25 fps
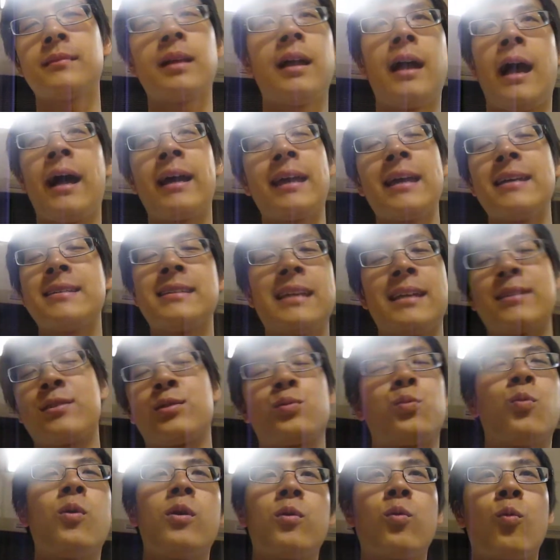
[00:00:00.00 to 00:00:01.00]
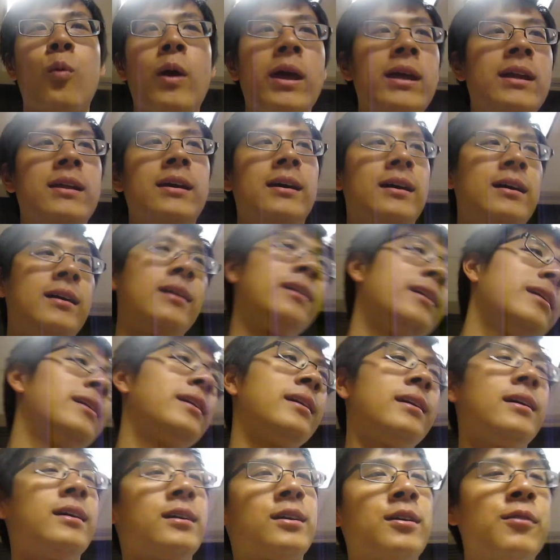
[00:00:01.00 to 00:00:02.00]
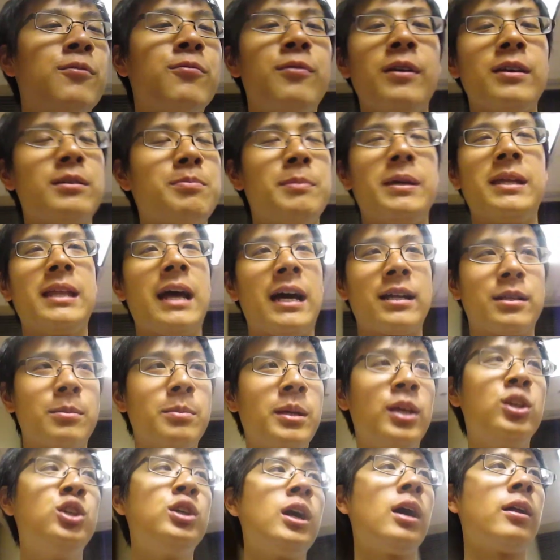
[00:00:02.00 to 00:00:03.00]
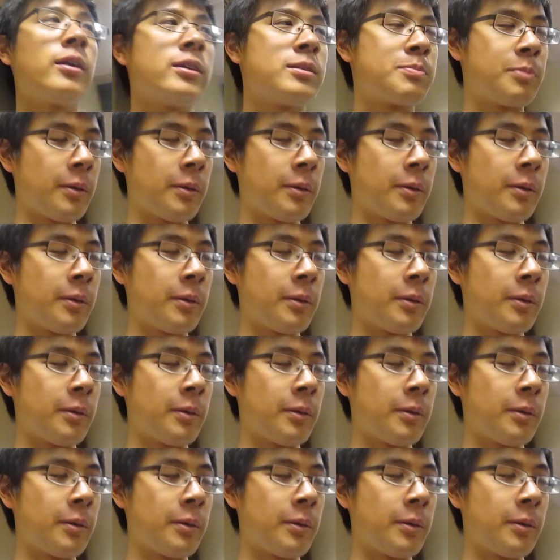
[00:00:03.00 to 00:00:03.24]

I guess that's one way to convince me not to be jealous.